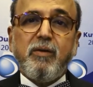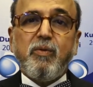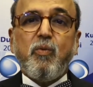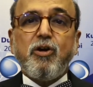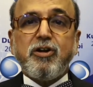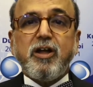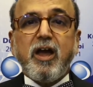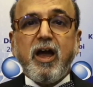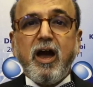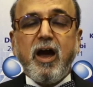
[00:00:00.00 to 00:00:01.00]
We want
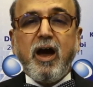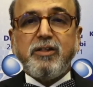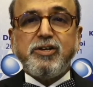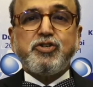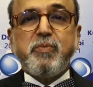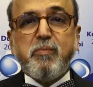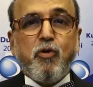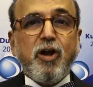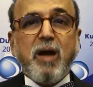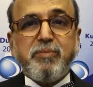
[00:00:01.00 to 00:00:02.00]
others to be
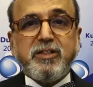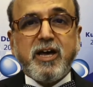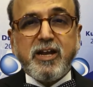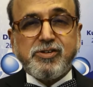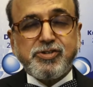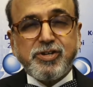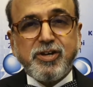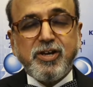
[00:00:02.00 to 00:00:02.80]
more happy than us.